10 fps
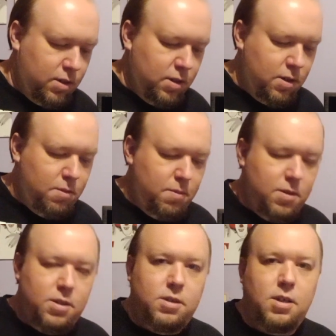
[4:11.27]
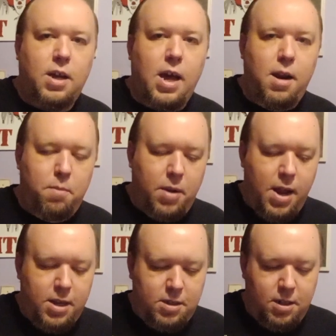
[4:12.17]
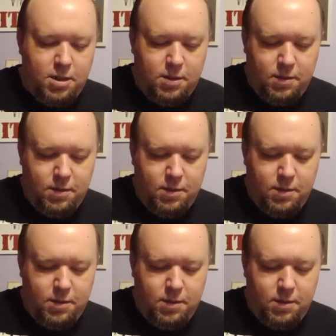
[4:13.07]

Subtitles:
well, they got it in plastic.